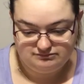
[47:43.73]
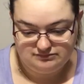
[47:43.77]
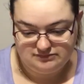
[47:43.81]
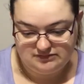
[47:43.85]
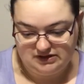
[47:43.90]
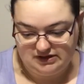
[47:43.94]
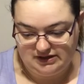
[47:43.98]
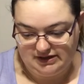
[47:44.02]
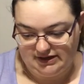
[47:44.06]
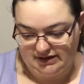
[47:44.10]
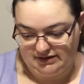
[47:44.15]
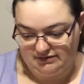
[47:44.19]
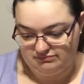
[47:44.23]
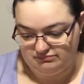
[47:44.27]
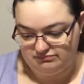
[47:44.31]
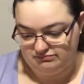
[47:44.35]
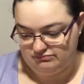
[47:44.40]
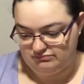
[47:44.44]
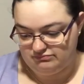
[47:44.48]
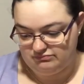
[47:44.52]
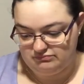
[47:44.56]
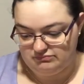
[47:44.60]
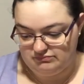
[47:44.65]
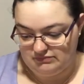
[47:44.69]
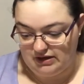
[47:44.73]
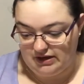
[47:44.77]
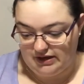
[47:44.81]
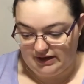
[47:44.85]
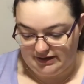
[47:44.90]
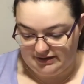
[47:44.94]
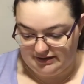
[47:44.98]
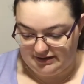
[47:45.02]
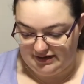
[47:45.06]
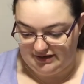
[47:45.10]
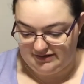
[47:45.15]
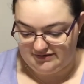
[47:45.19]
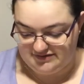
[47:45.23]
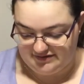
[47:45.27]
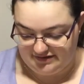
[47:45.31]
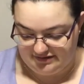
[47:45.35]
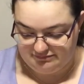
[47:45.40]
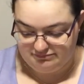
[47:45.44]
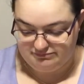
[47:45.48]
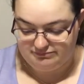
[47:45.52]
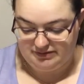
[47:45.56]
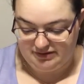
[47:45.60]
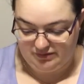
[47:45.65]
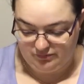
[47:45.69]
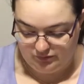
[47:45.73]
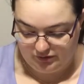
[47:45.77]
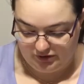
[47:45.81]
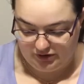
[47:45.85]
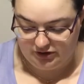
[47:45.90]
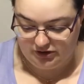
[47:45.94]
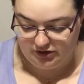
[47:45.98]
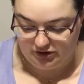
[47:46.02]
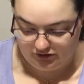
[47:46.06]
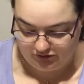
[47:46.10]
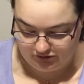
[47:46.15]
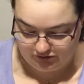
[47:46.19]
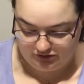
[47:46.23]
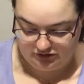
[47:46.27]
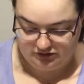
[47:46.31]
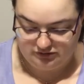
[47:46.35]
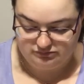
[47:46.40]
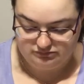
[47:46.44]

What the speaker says: I need to be working on her.